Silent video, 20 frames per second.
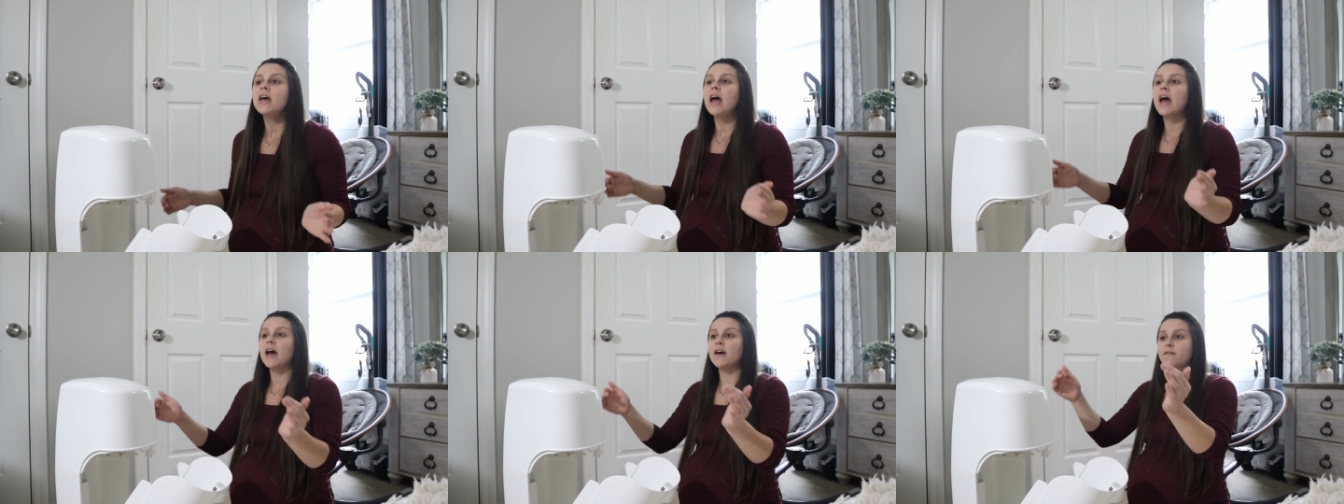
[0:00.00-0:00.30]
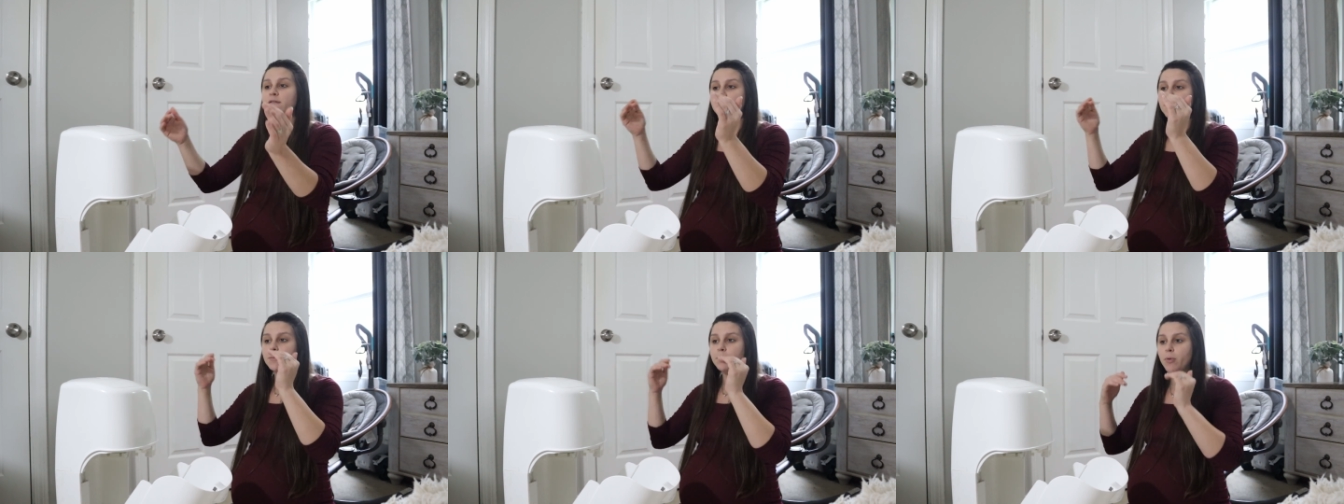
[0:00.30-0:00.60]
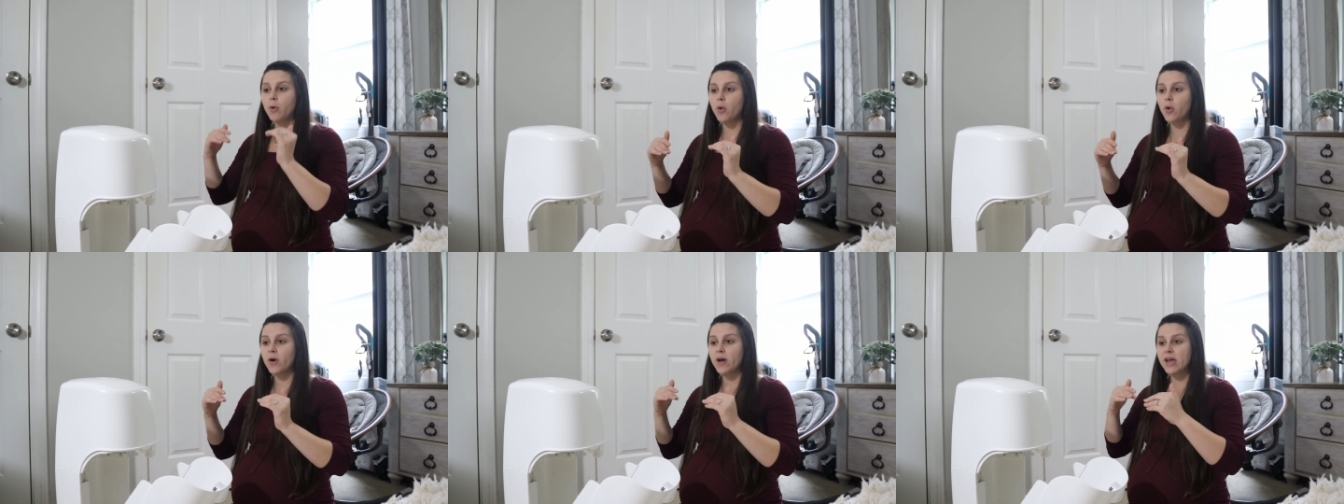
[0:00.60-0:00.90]
have the
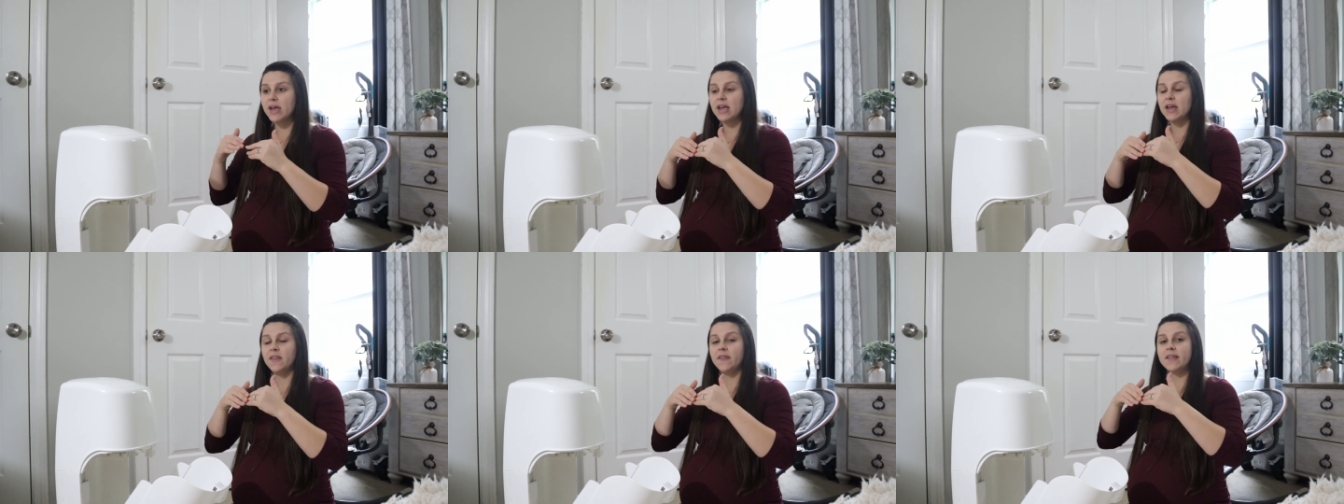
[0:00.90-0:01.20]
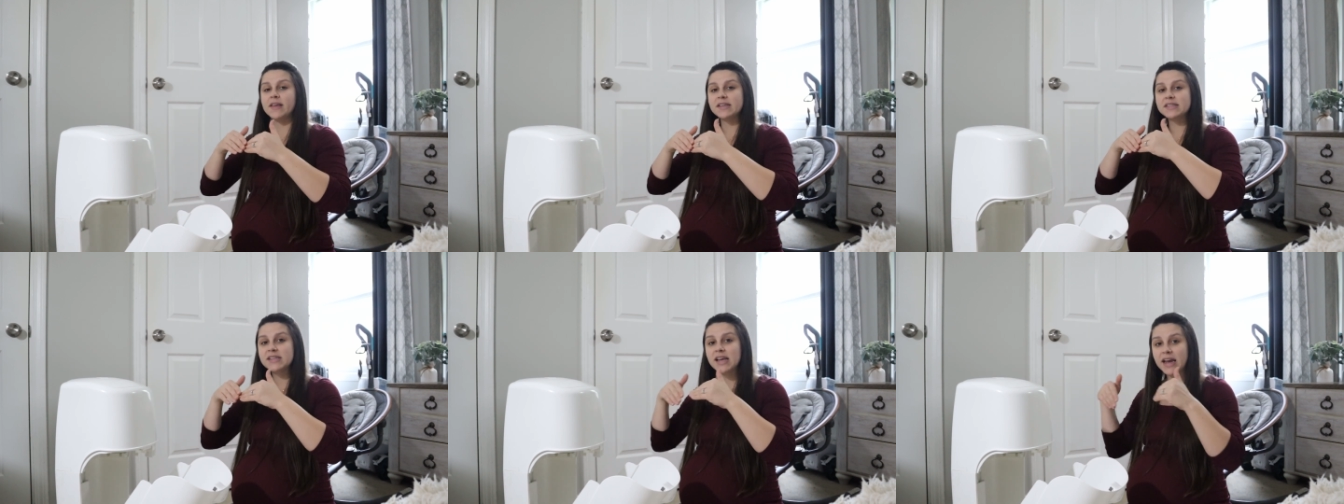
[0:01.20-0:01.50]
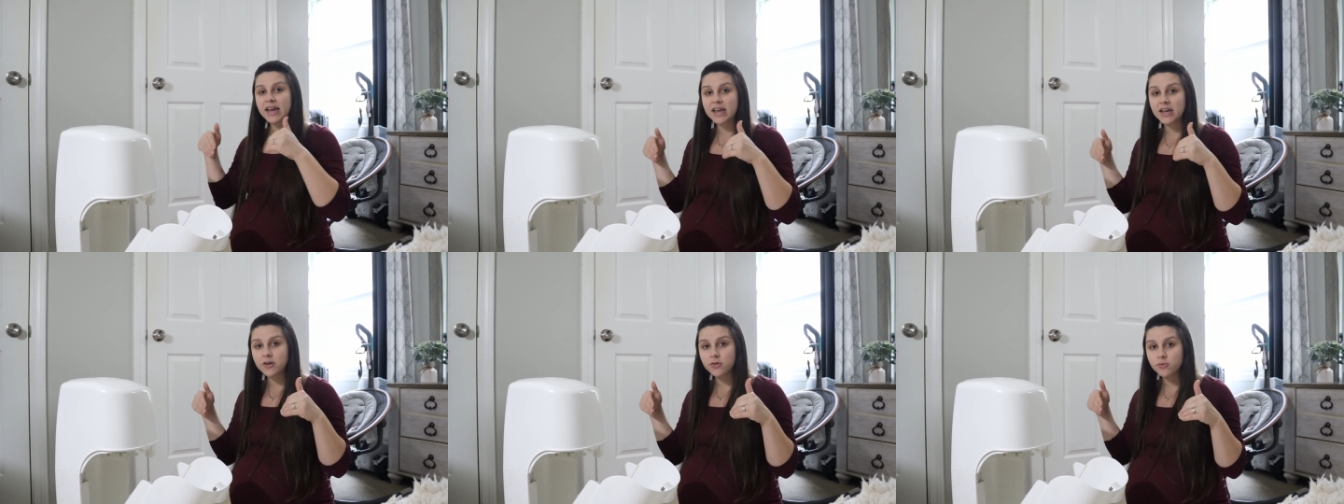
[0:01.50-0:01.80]
boy in the
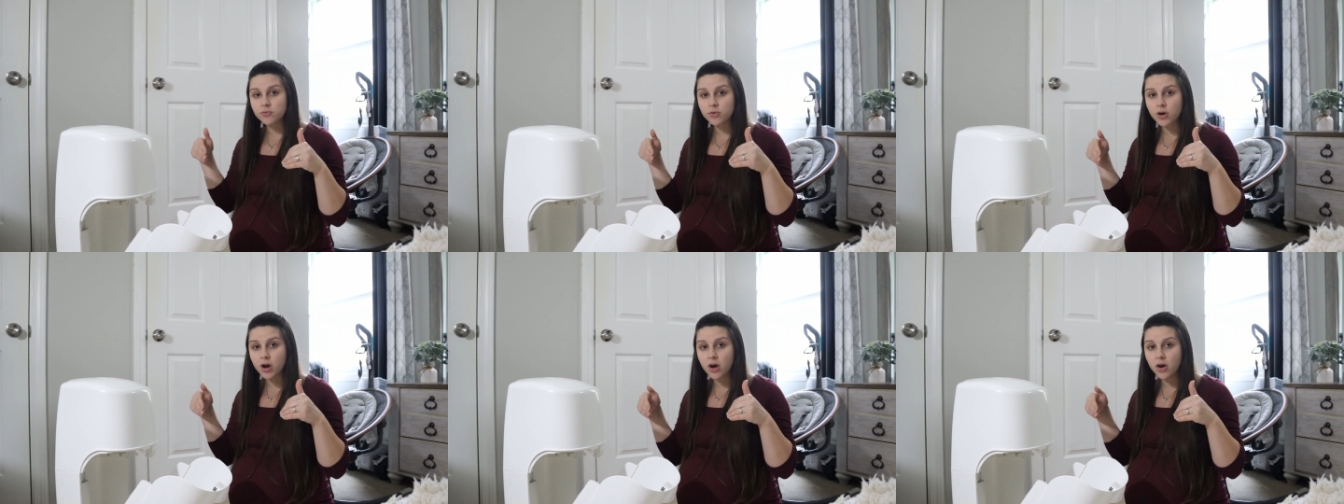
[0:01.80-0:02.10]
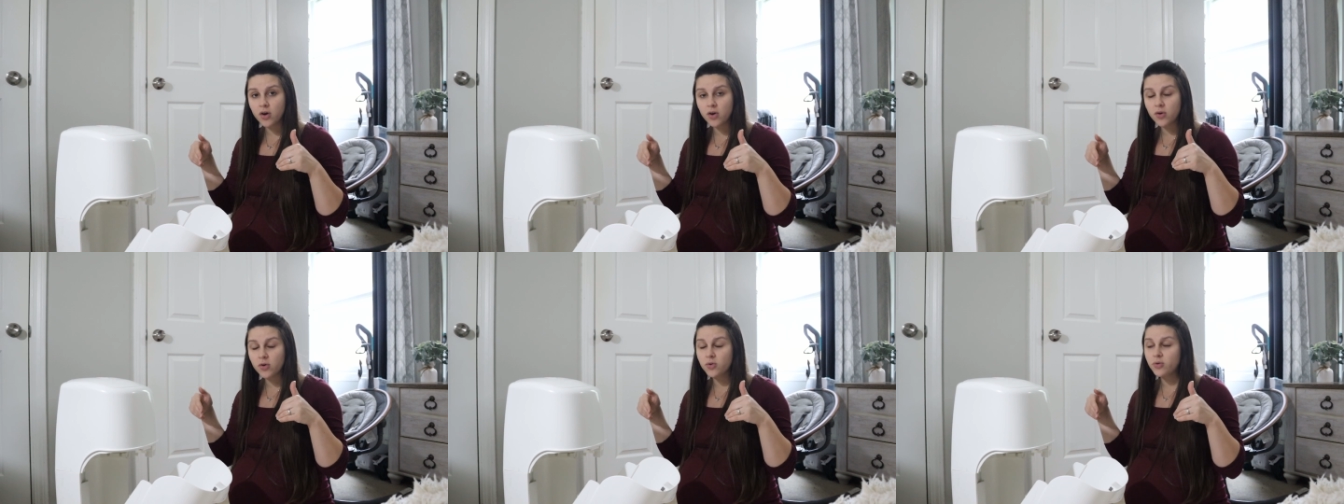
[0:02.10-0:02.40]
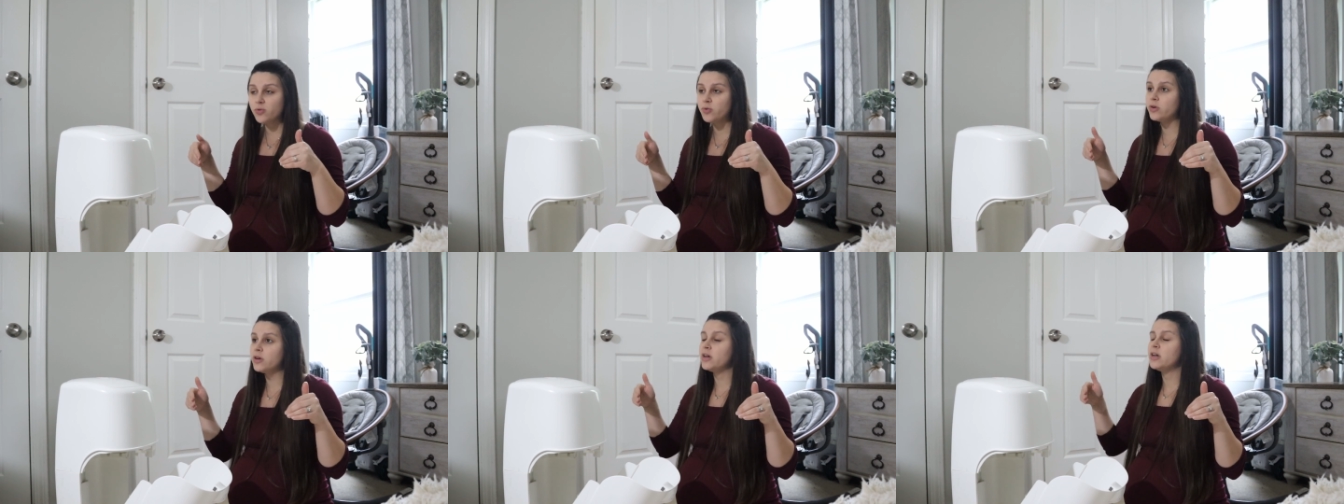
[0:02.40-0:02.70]
second
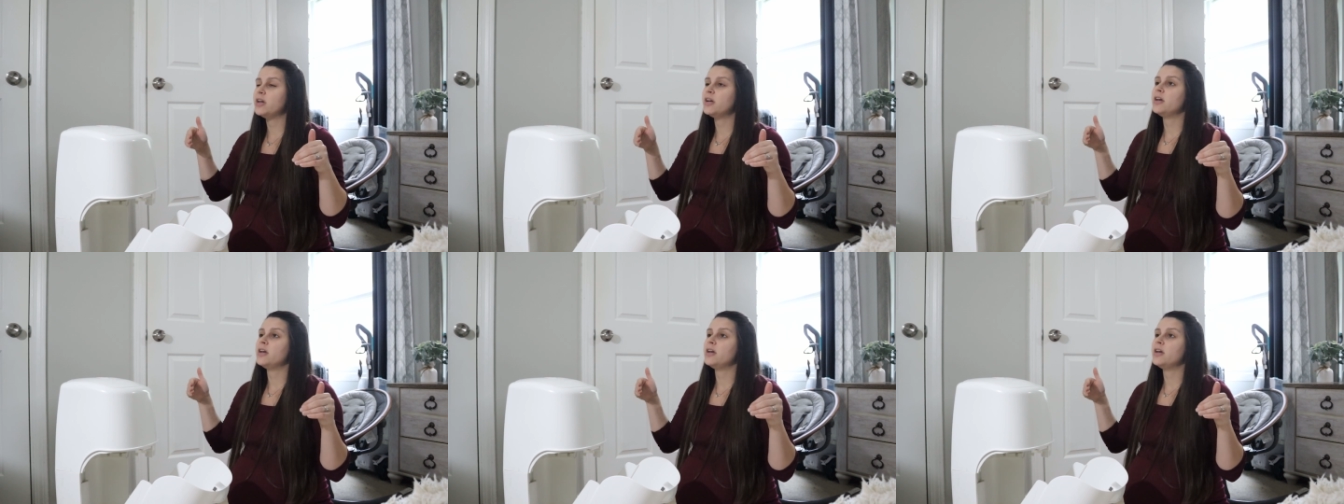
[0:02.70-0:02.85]
row